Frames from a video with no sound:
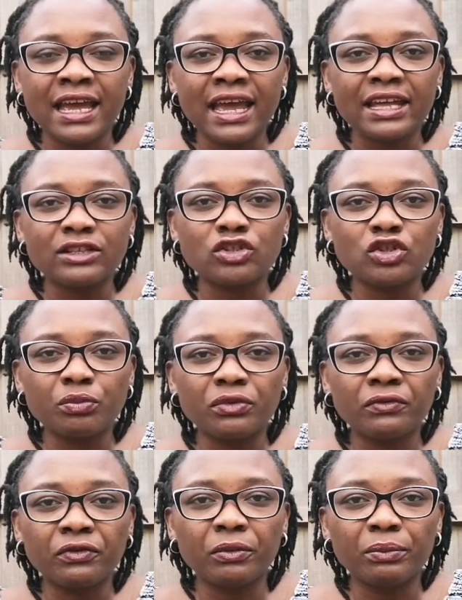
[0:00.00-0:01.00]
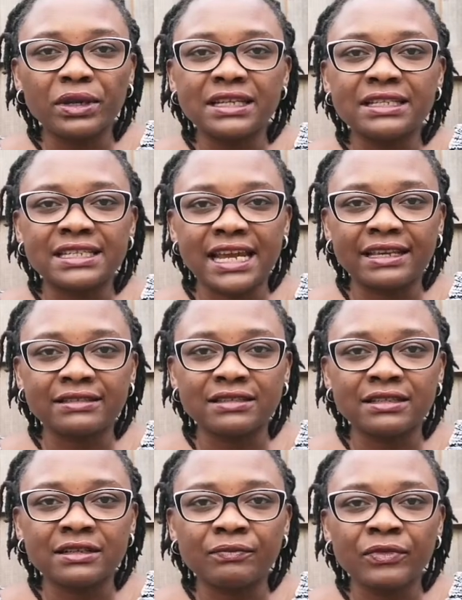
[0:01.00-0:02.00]
and stop you from being
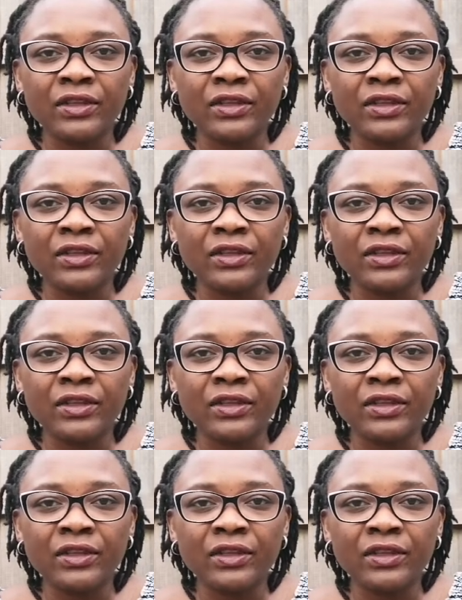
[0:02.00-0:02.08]
tensed.